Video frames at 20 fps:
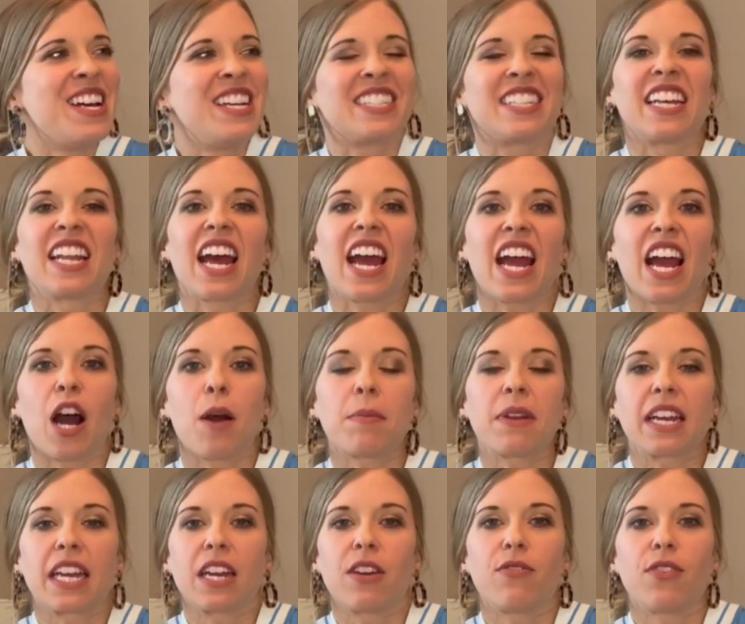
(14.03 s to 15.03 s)
Today, I'm
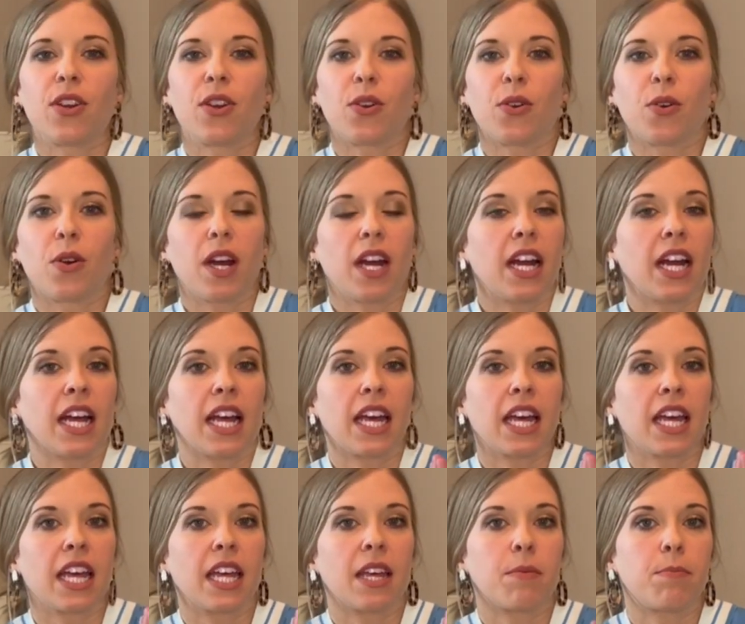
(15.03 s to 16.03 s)
gonna give you
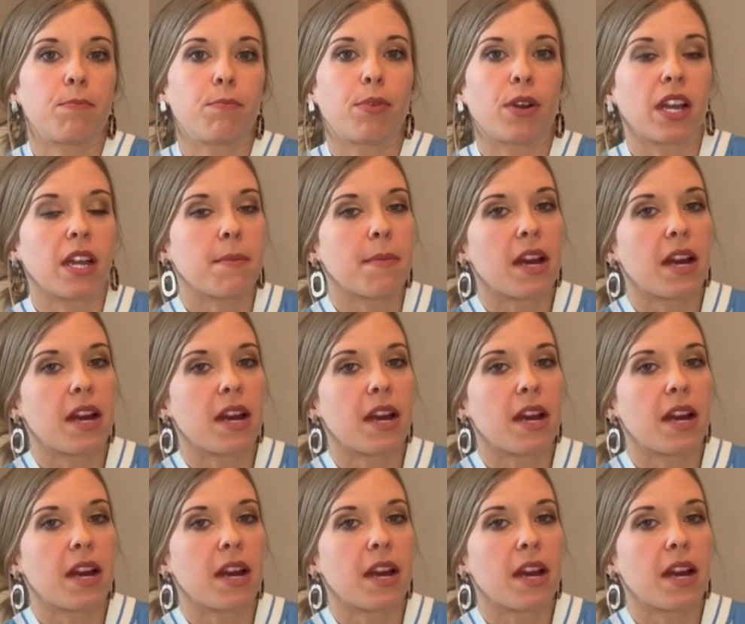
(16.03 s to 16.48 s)
pretty